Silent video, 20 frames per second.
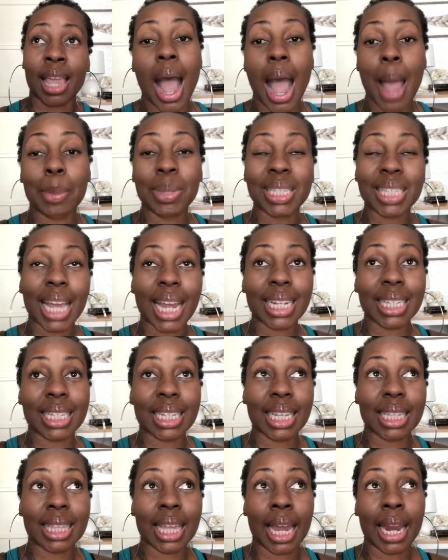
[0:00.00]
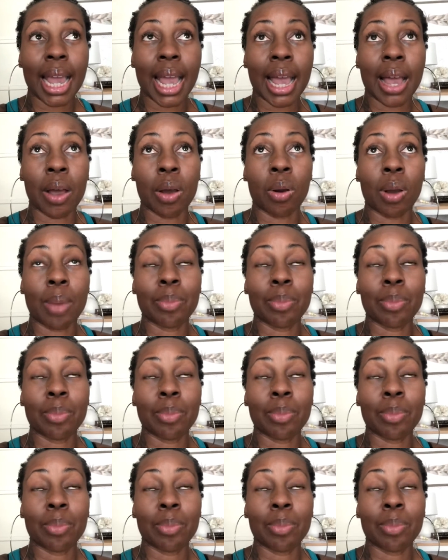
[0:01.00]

I'm excited to get that out.